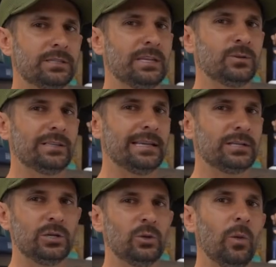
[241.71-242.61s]
estate
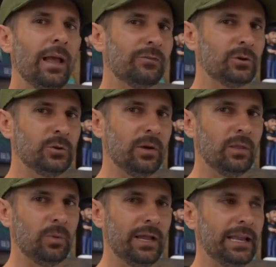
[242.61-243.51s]
transaction you'll ever do on
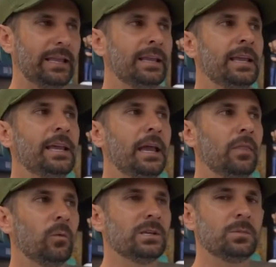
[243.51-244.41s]
the planet.
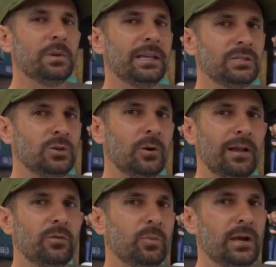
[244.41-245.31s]
And the reason being is you don't
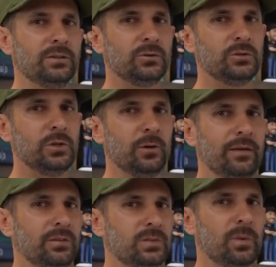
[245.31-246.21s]
have appraisers, you don't
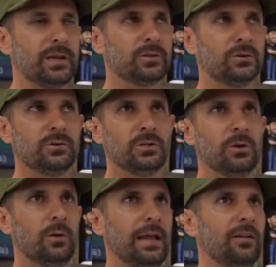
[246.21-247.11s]
have inspectors, you
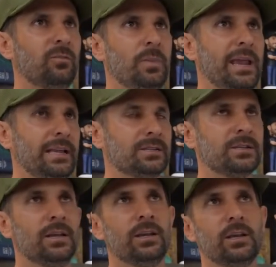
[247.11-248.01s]
don't have banks
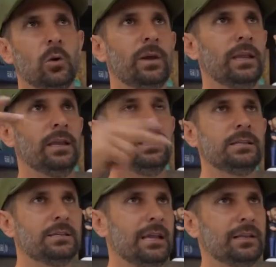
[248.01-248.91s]
going in
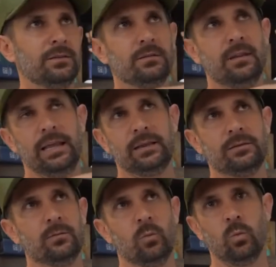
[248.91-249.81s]
and like
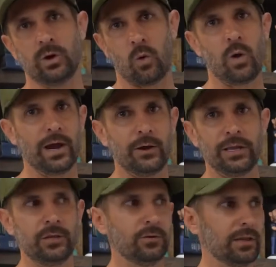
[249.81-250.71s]

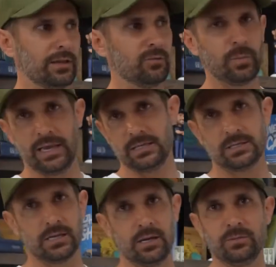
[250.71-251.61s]
requiring you to give pay
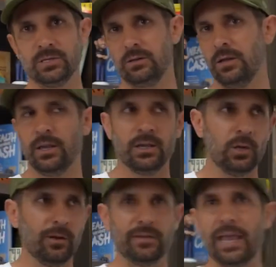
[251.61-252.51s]
stubs, and
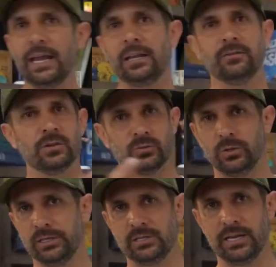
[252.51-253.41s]
you don't have any of those
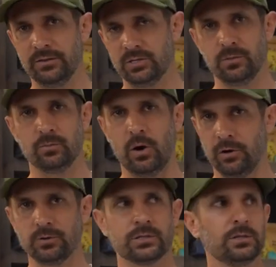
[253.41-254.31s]
really challenging
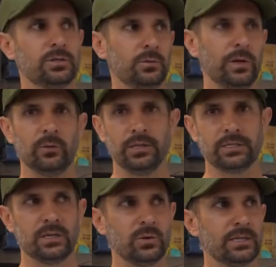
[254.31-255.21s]
parts to a real
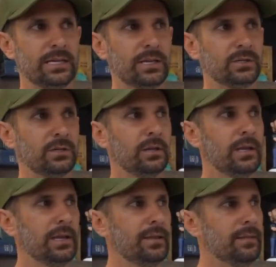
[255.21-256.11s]
estate transaction.
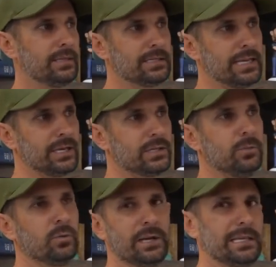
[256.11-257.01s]
This is
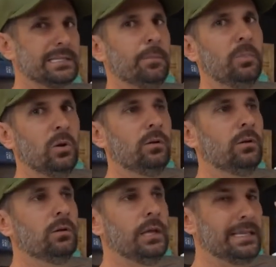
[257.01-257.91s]
actually pretty
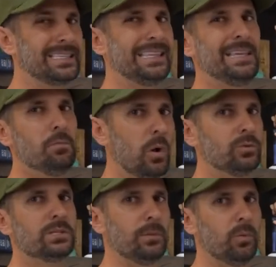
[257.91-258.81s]
simple. It's the
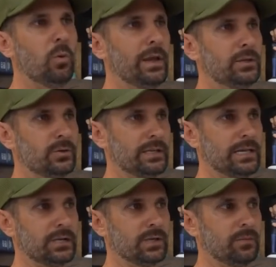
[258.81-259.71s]
most simple way a
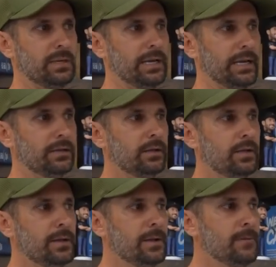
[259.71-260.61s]
transaction can be done,
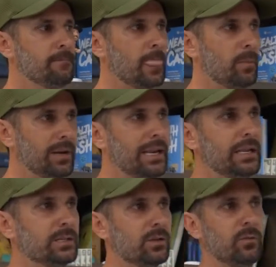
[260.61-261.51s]
but it
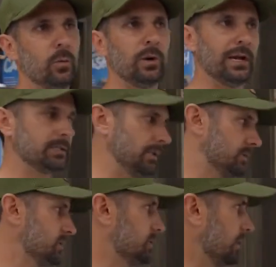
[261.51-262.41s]
is the full
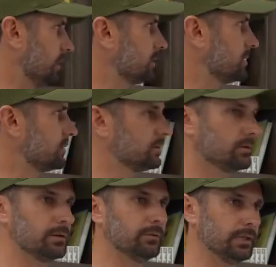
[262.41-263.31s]
process. Start
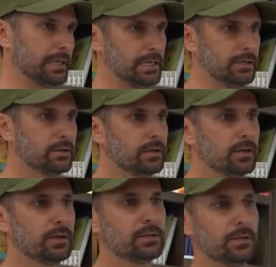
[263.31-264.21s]
of a lead
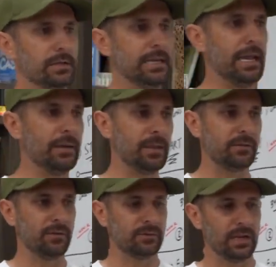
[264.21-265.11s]
to the day I
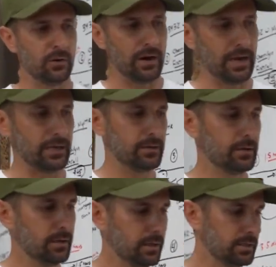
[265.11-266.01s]
make 15 grand,
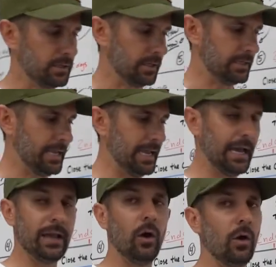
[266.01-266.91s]
to the day
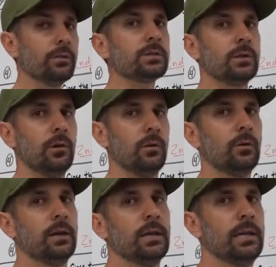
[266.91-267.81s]
I
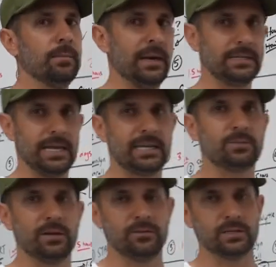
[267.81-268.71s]
also get my tax
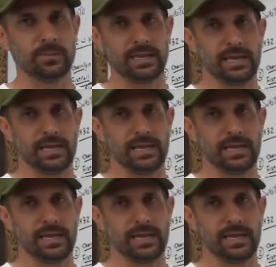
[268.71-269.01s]
benefits, my